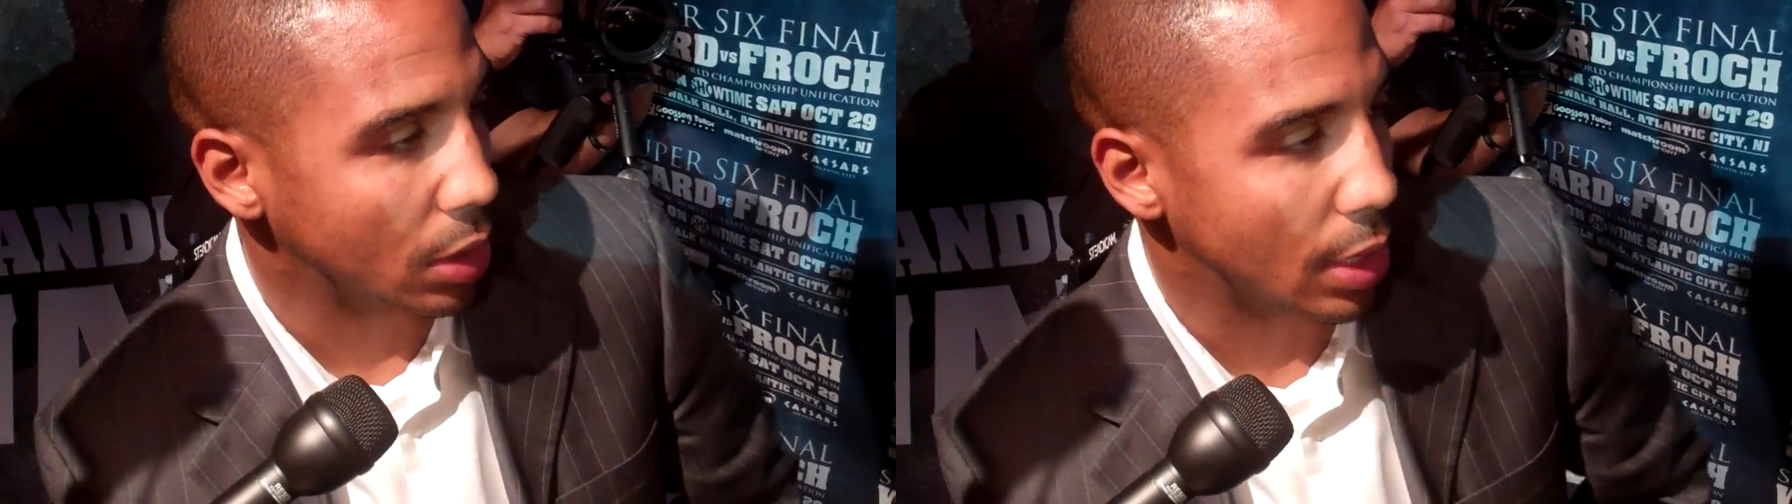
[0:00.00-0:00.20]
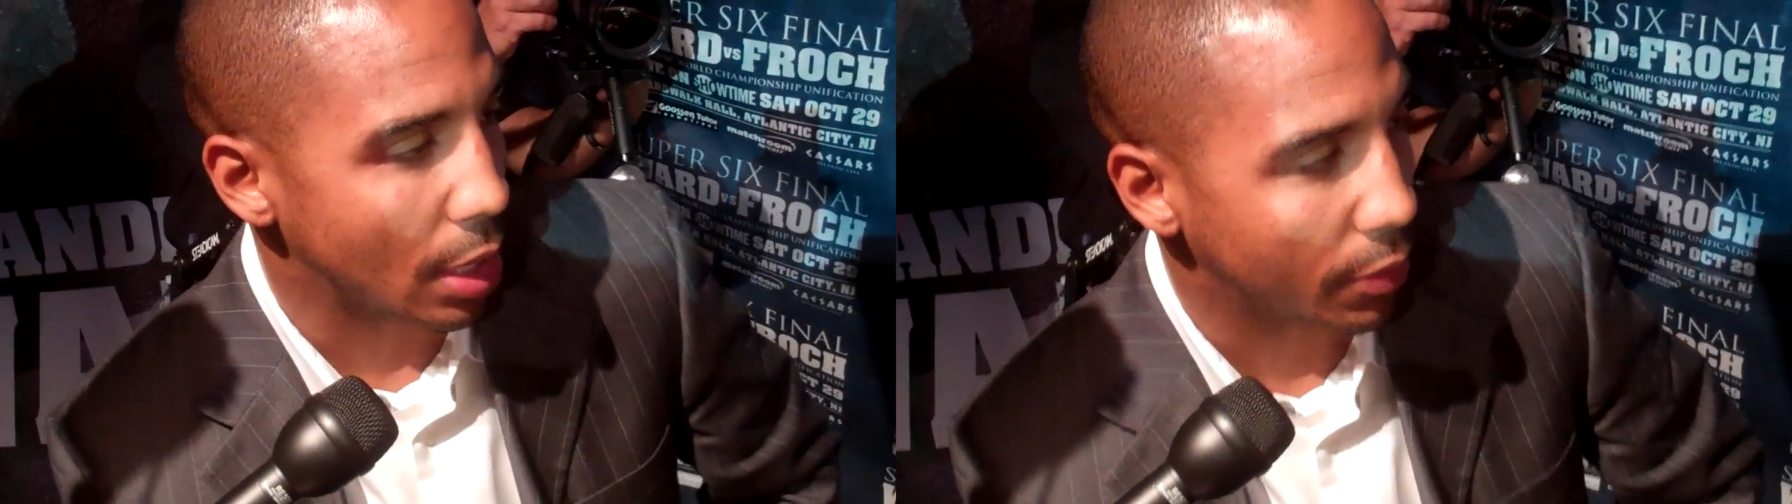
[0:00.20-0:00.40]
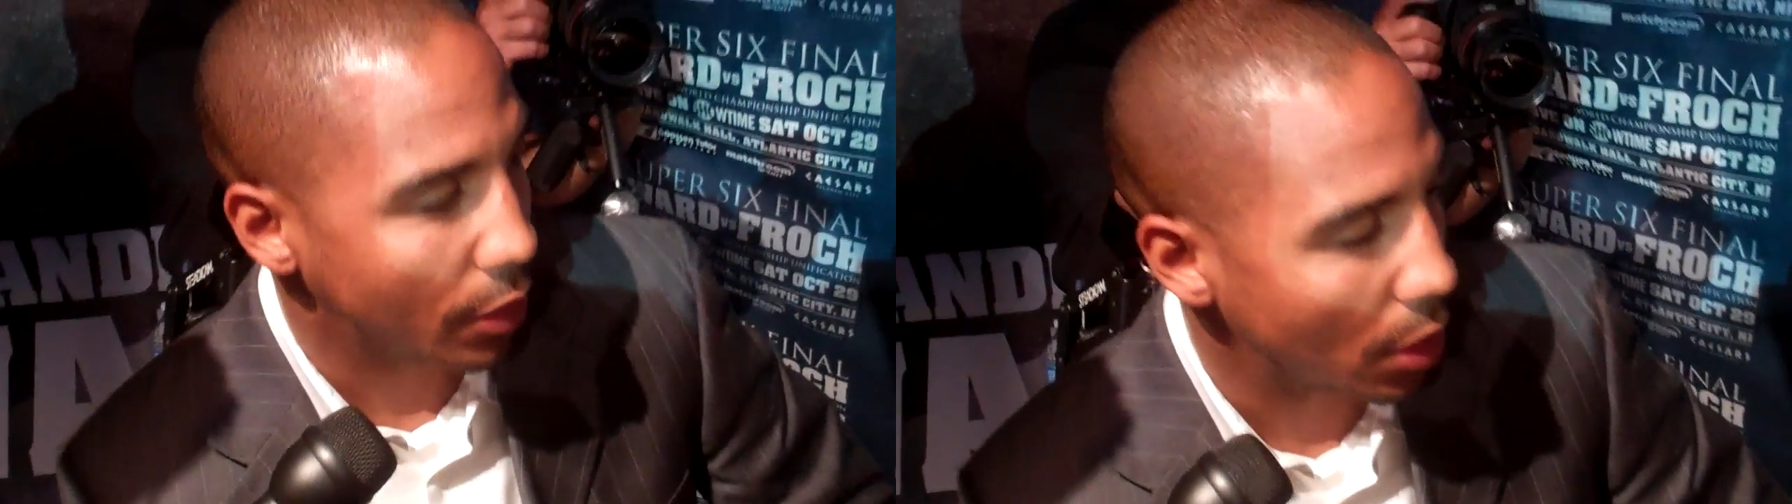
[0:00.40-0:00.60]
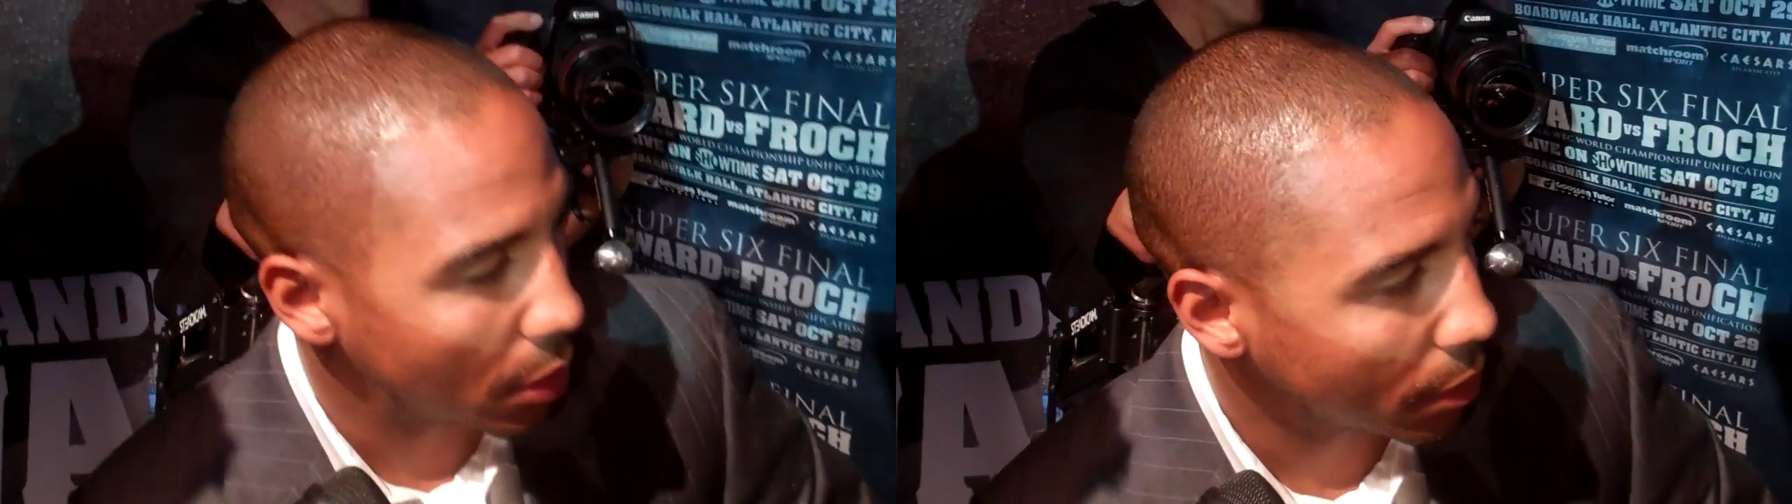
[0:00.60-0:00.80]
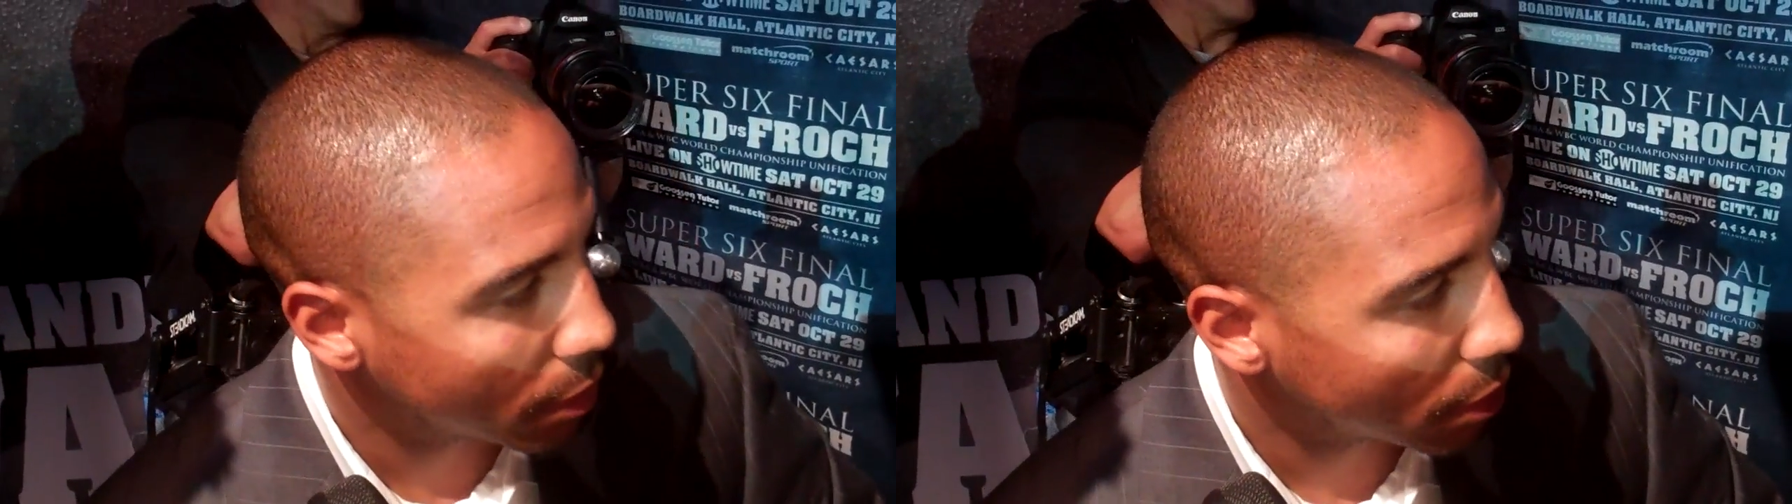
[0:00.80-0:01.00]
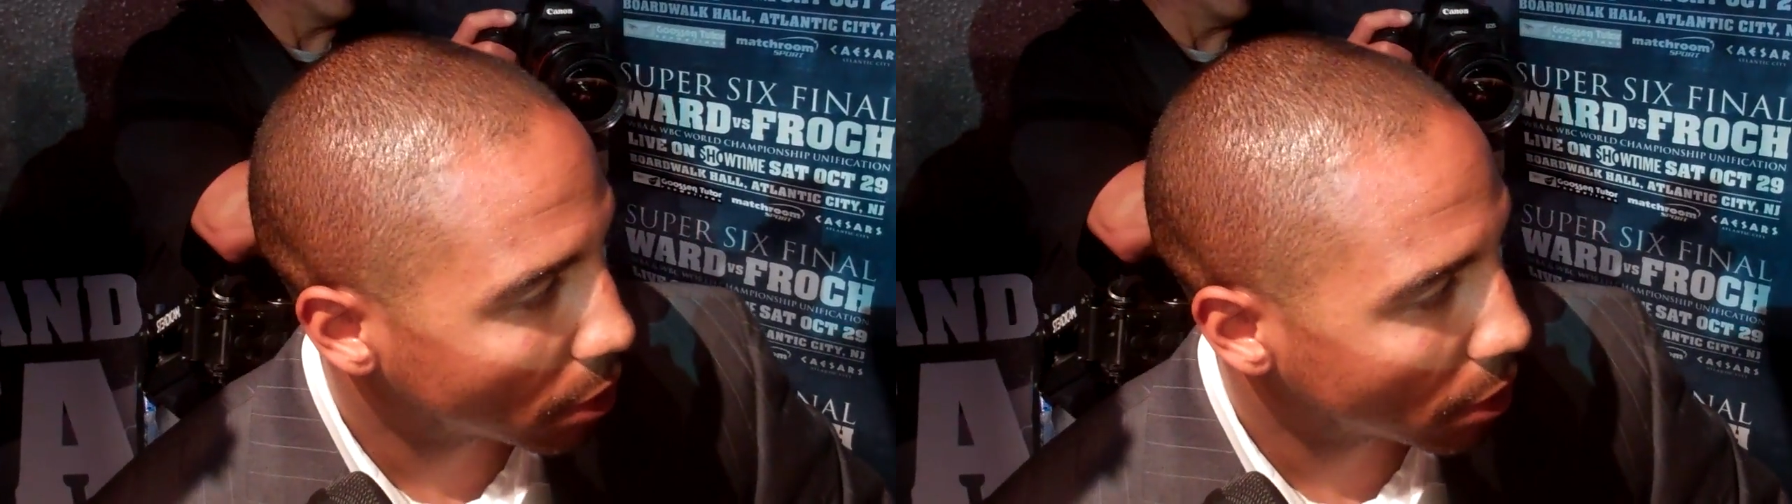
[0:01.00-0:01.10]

in his dynamic.